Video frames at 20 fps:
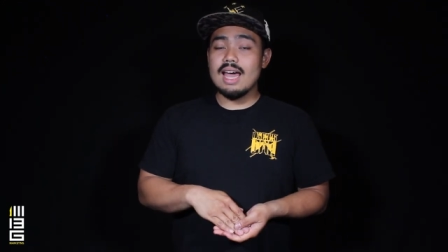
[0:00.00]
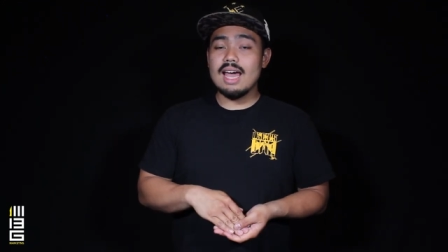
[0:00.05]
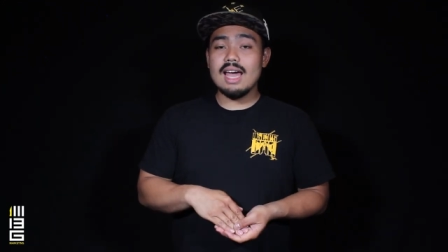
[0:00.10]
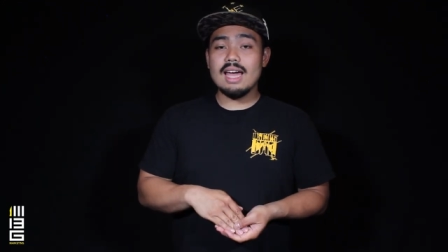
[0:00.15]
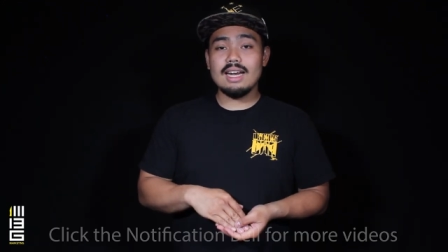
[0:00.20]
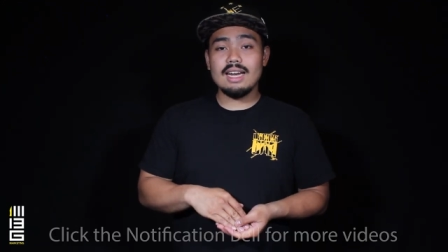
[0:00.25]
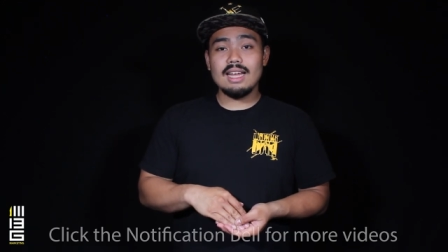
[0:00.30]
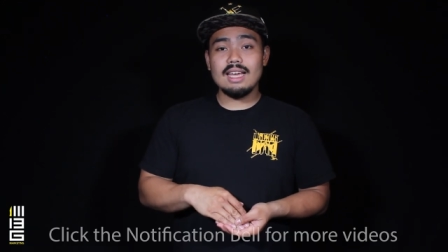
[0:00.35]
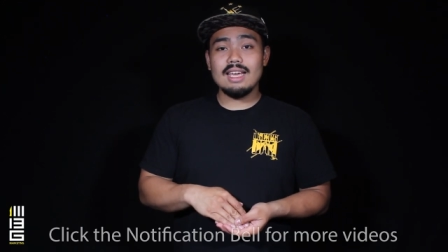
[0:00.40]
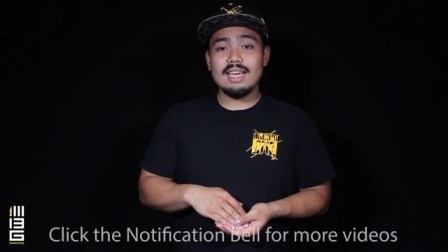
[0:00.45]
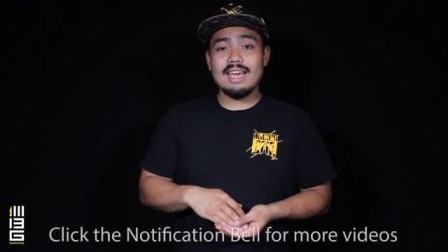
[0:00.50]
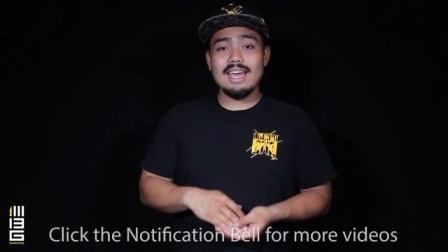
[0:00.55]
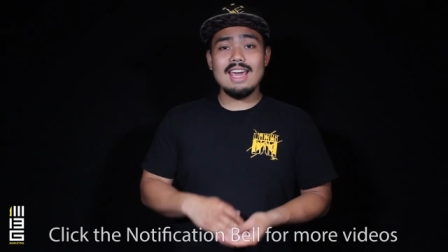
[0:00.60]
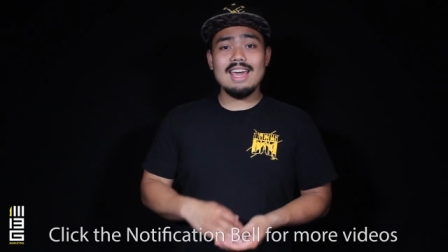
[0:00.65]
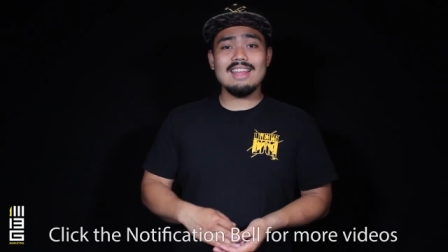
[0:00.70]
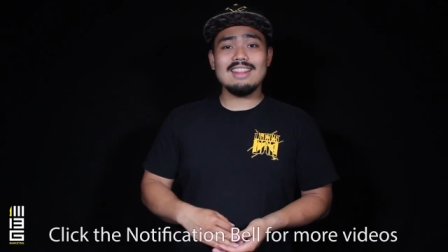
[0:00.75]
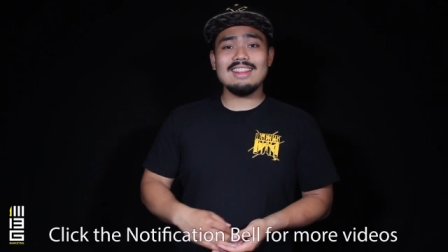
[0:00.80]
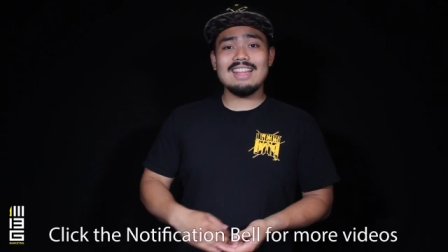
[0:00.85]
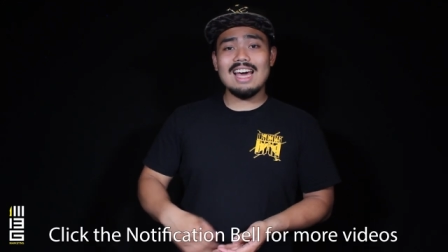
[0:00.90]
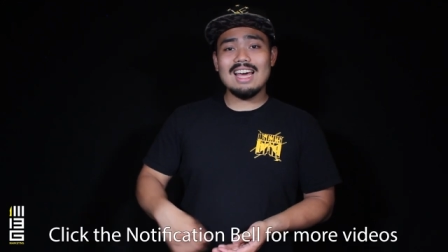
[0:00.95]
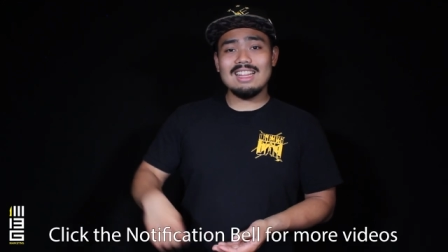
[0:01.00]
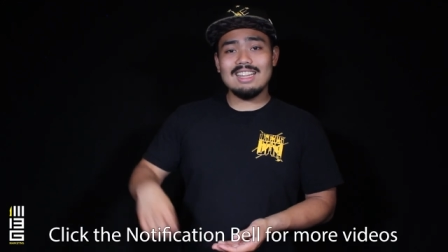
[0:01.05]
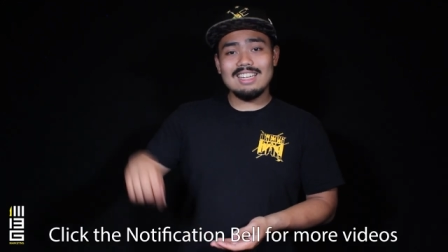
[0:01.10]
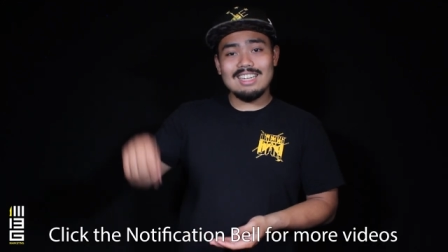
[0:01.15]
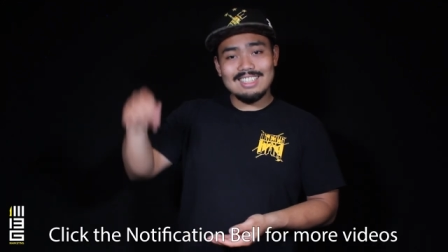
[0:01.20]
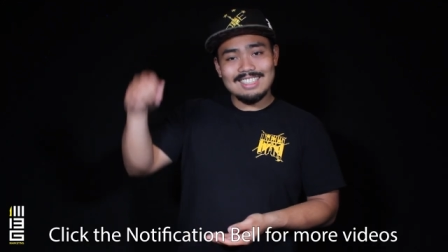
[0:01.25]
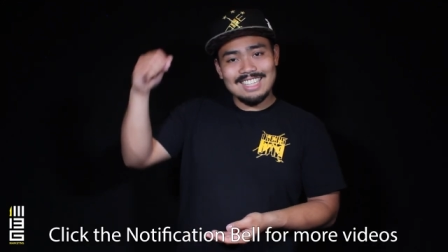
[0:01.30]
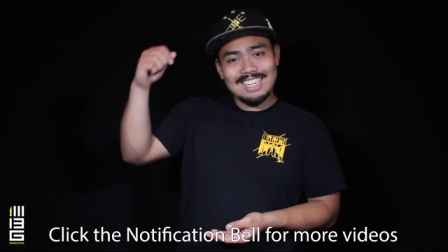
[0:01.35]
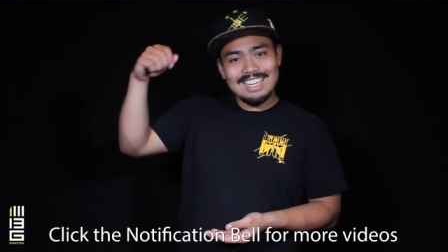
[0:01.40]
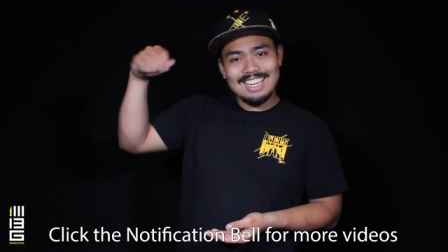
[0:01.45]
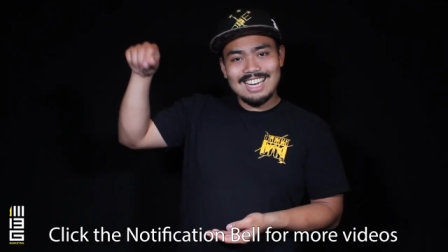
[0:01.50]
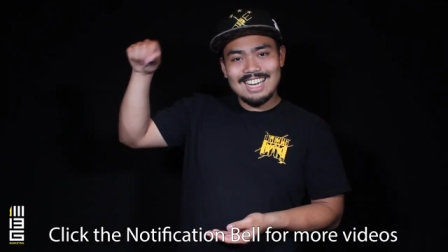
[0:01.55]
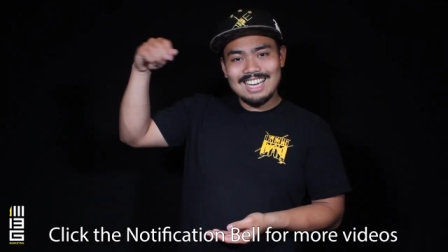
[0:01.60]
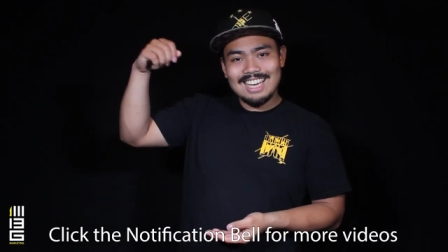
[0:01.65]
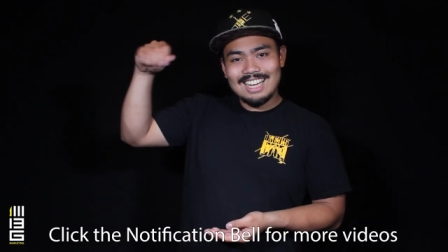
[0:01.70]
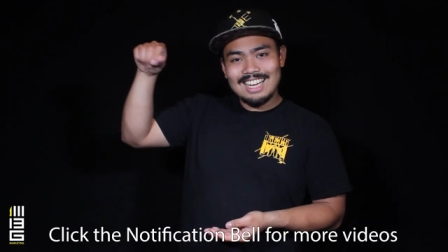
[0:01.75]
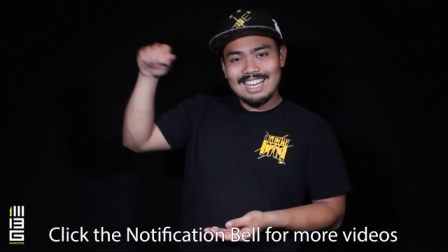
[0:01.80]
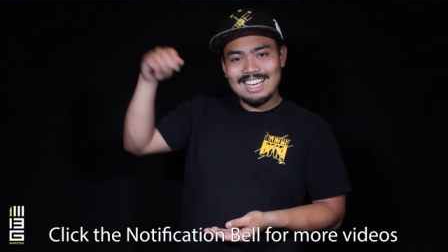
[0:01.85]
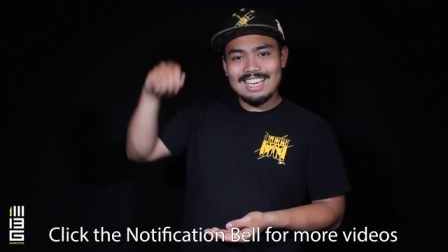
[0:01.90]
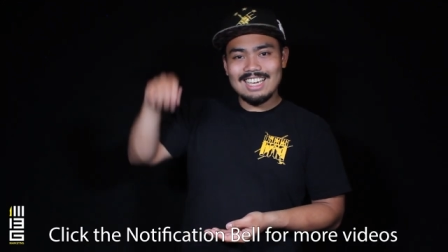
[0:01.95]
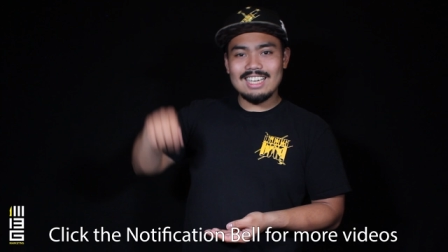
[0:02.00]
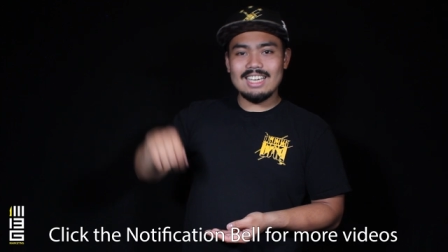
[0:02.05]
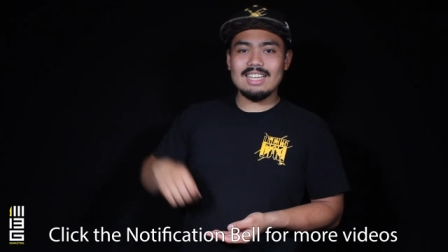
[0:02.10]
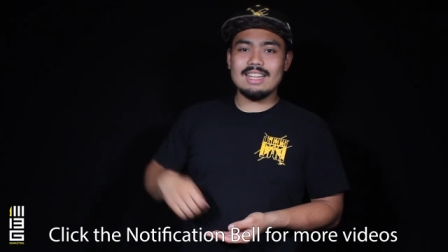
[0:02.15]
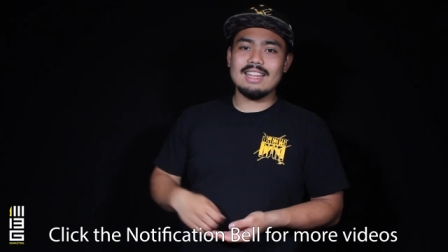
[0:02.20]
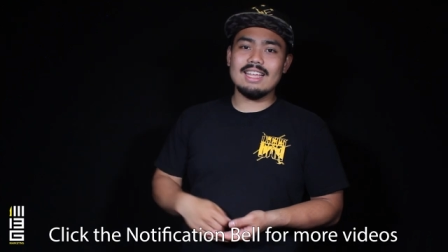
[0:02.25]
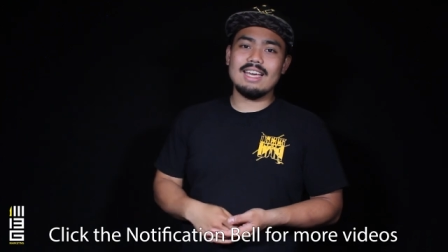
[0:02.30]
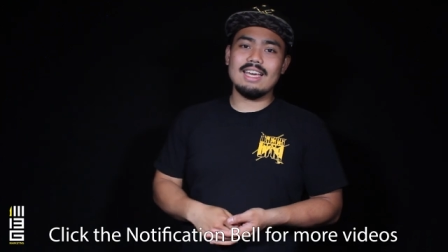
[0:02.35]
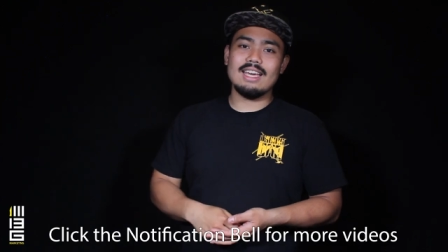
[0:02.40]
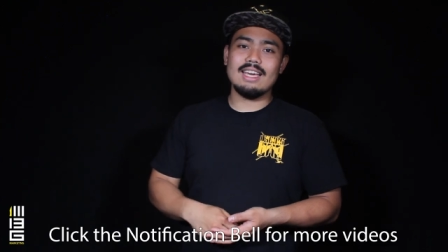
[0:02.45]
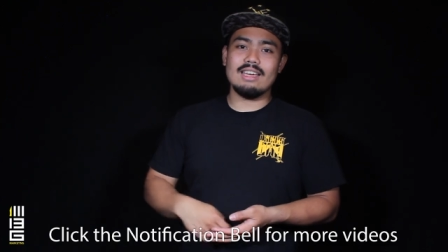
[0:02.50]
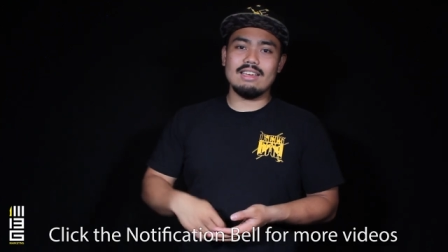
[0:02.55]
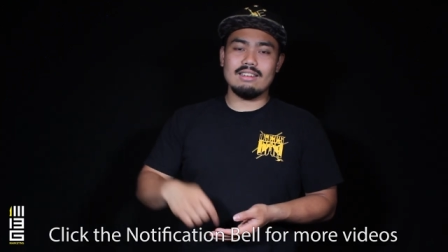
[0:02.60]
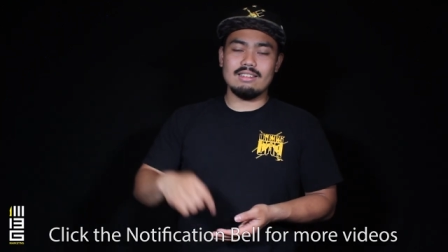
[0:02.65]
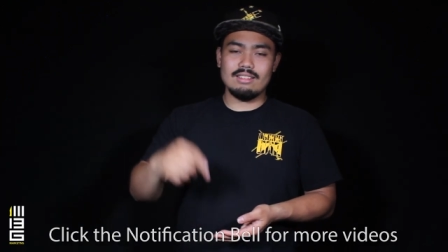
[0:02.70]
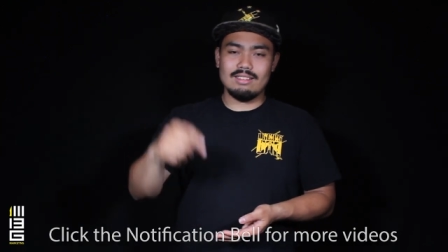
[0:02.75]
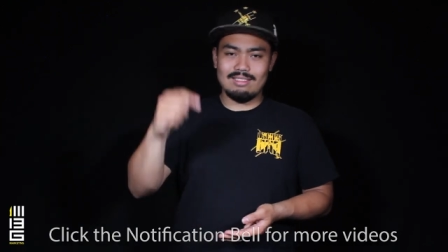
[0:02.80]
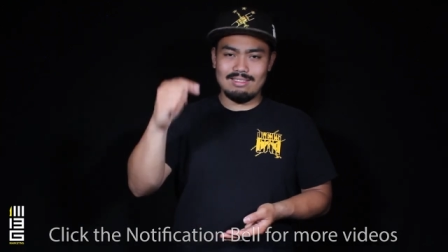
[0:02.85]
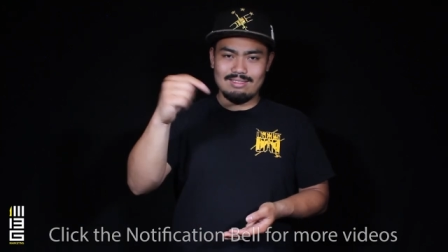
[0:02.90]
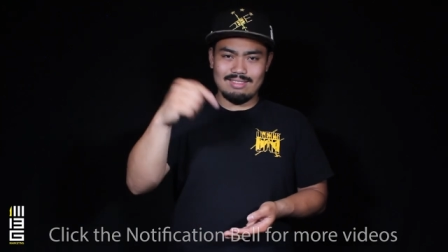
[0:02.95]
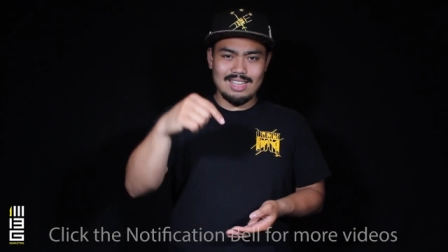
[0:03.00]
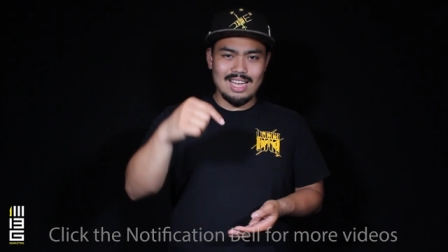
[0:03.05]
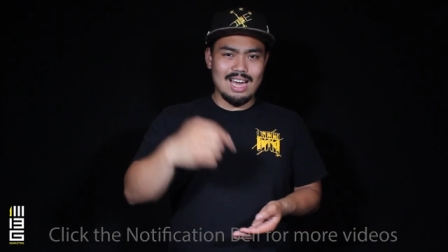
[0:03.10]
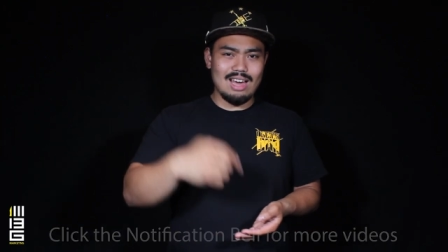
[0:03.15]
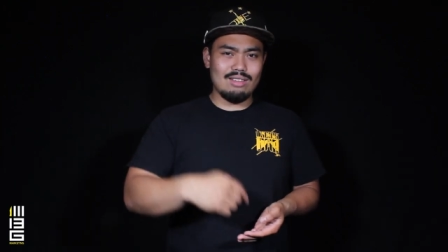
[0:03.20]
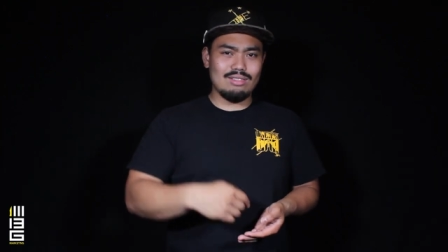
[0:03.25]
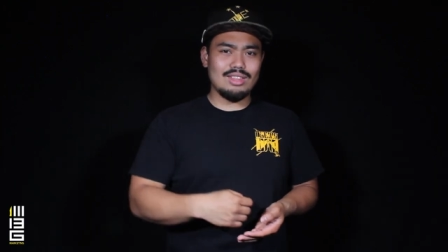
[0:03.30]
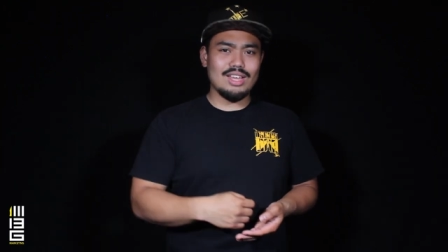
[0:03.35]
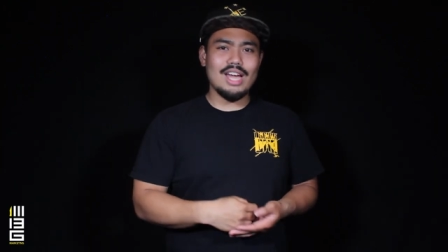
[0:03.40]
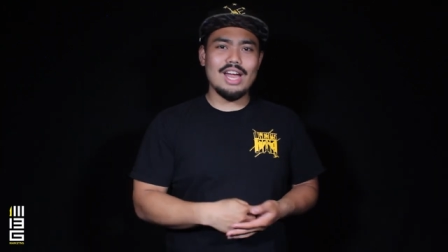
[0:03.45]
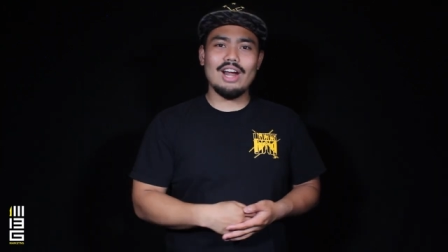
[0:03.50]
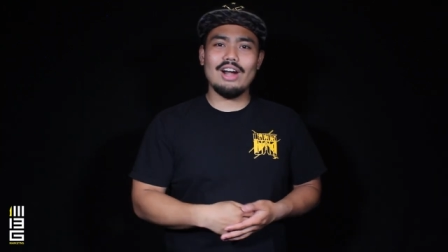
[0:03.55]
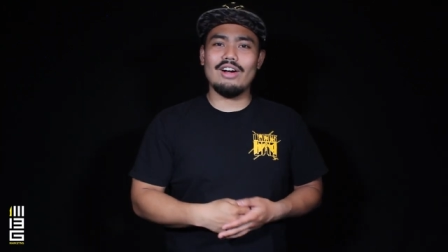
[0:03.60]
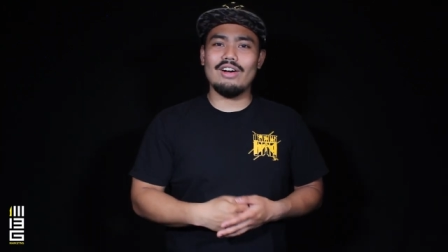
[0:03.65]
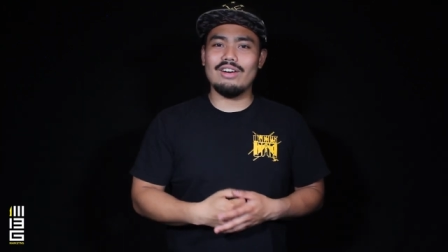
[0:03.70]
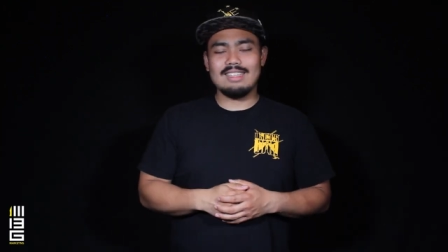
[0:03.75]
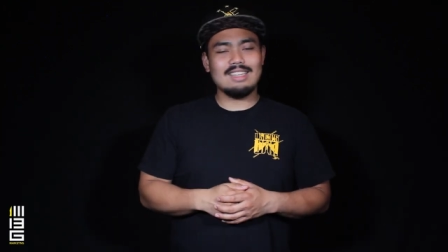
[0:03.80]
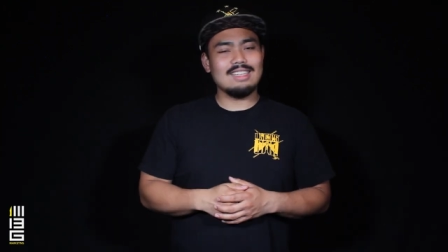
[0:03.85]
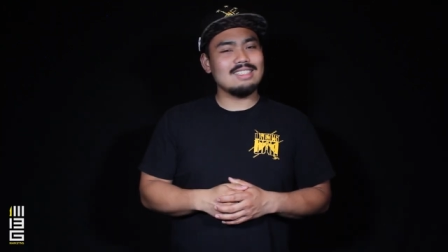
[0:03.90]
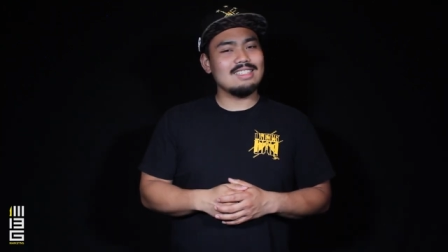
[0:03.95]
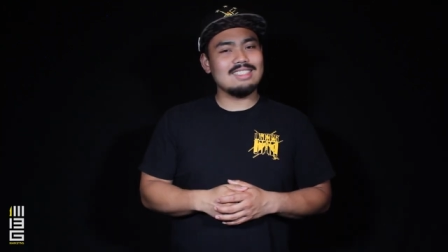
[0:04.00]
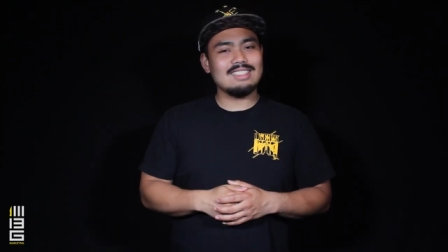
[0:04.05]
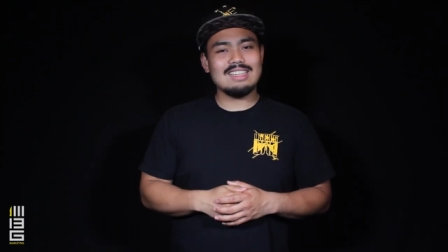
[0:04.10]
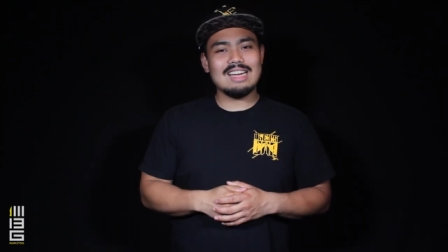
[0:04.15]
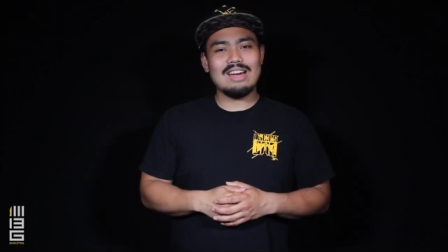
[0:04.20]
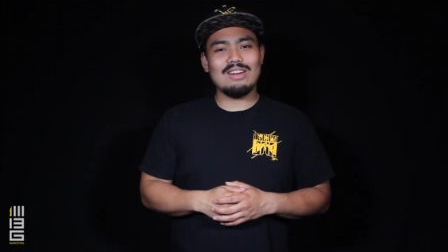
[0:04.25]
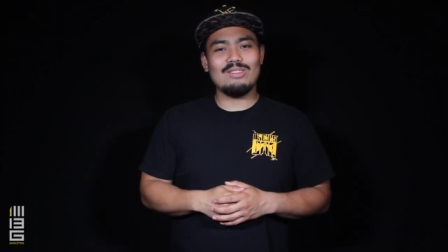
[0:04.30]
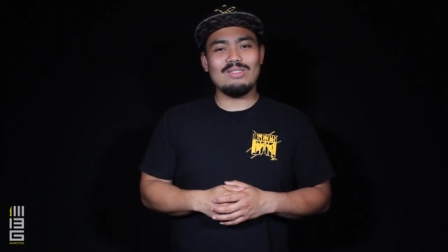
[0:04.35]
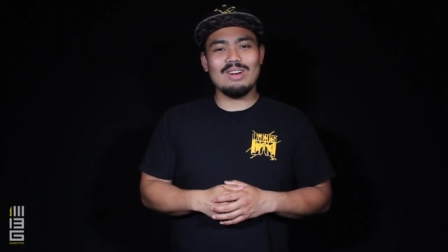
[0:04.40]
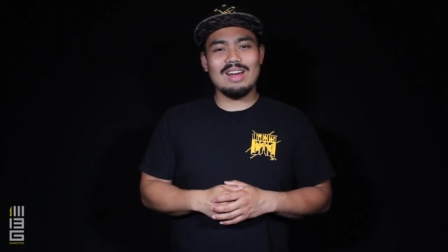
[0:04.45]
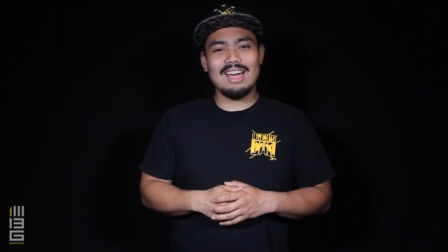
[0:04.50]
And hit that little ding-a-ling-a-ling thing down there. It doesn't sound